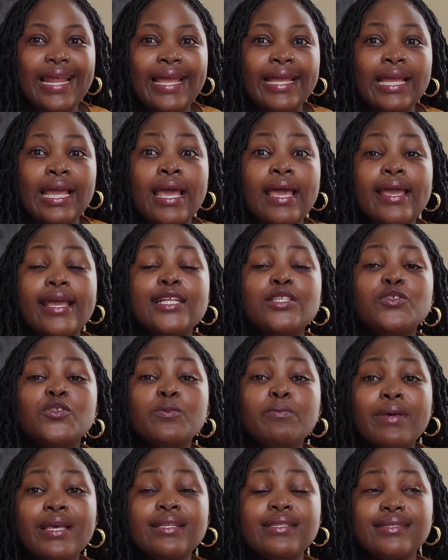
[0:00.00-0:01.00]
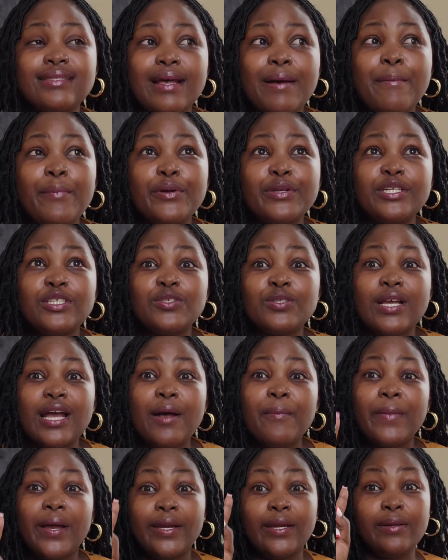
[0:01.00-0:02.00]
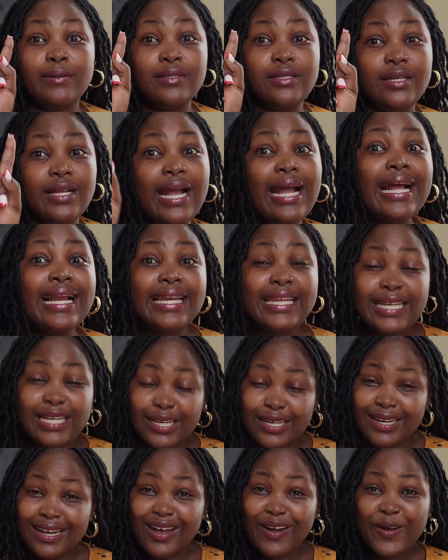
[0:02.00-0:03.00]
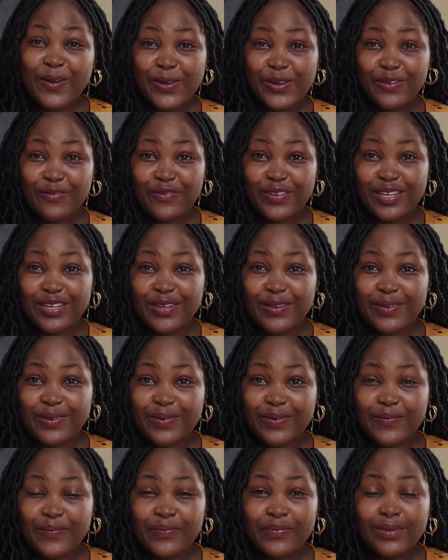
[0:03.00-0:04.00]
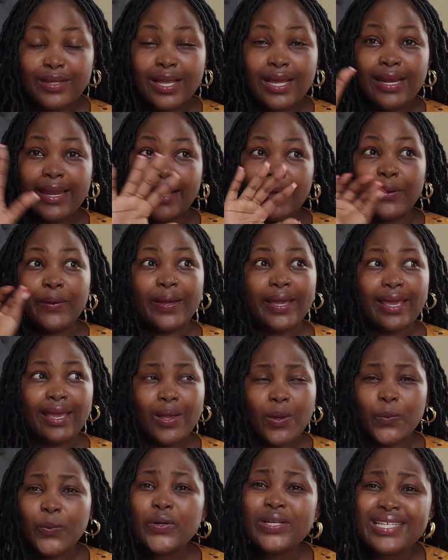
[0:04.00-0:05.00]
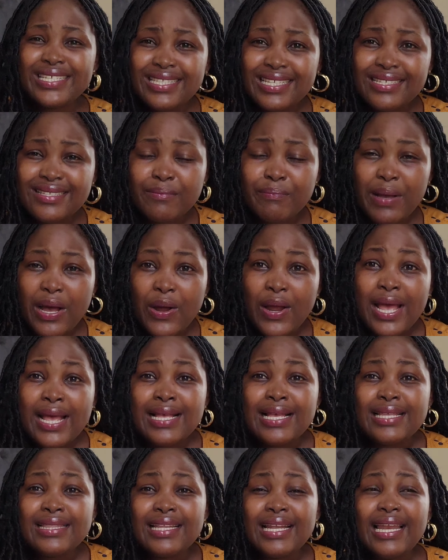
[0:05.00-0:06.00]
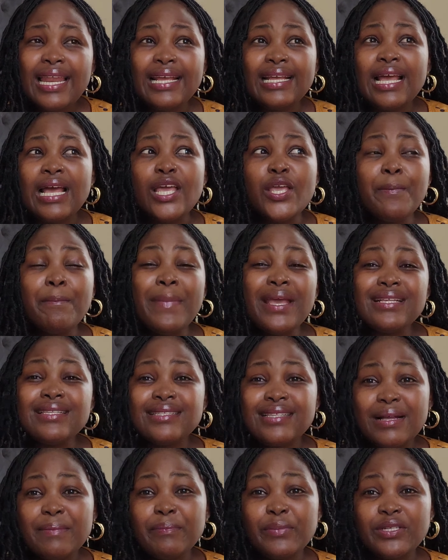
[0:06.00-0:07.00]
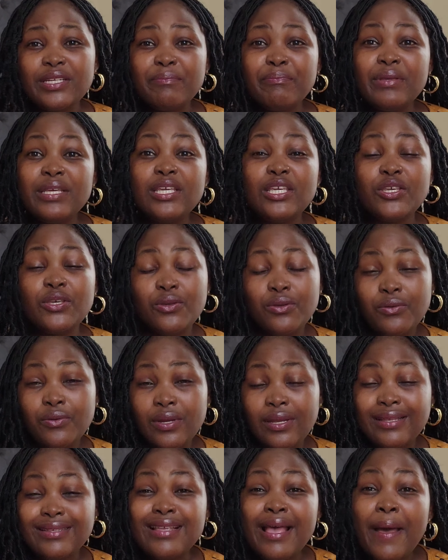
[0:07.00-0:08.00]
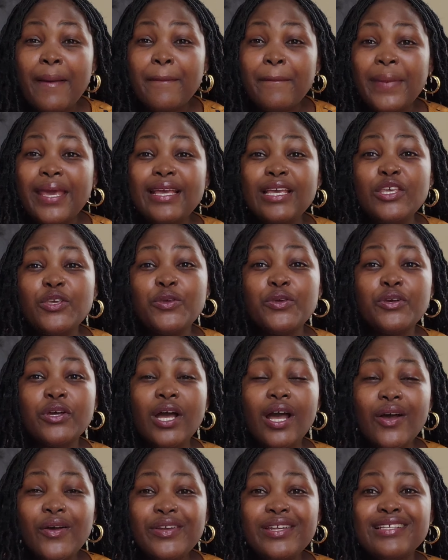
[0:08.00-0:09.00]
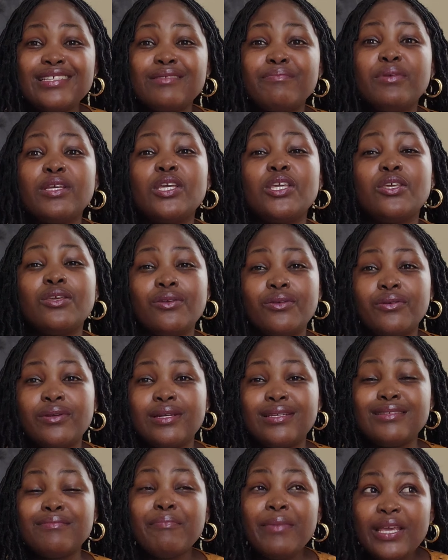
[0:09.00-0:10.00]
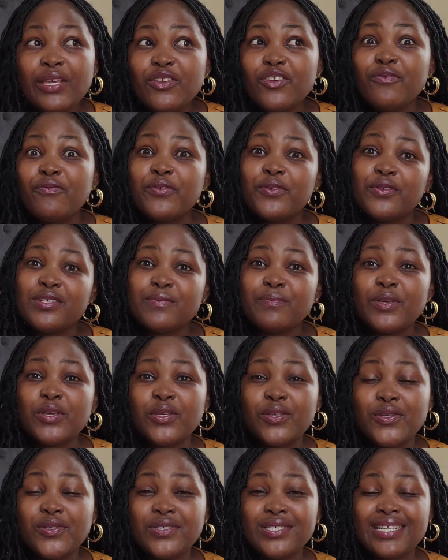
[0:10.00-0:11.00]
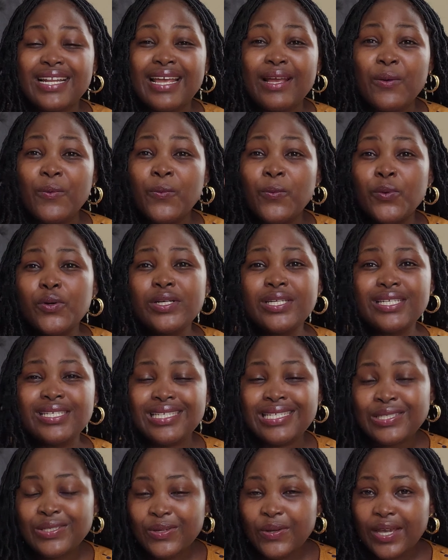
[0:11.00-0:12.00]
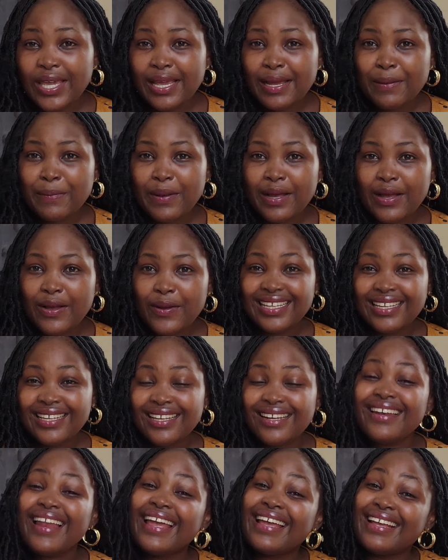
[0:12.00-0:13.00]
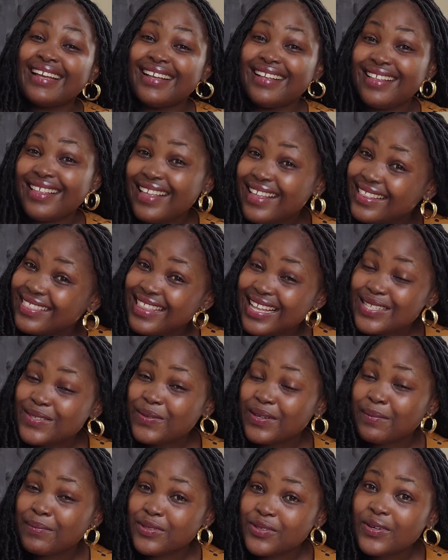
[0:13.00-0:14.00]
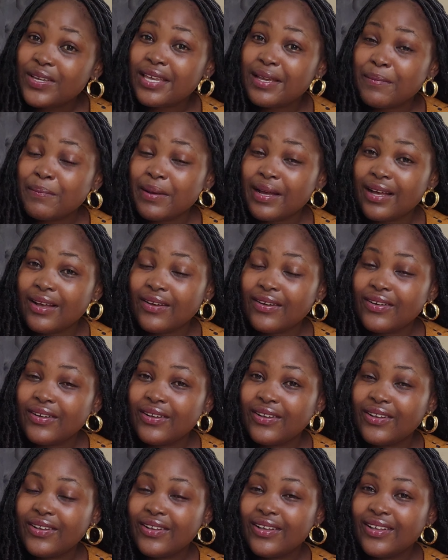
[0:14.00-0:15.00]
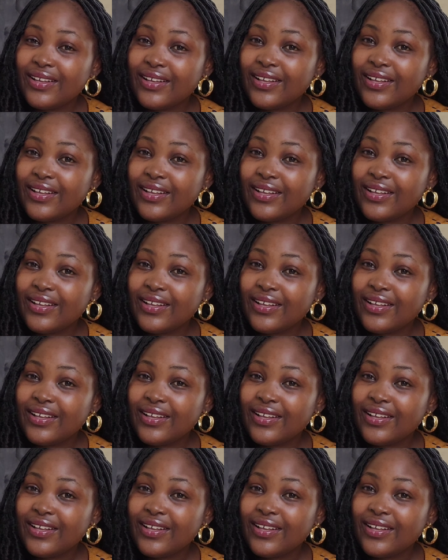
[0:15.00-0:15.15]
like it will make somebody to come and click on your video like okay what is this about like make somebody be curious make your audience be curious make your viewers be curious like what is she talking about like that's what i'm talking about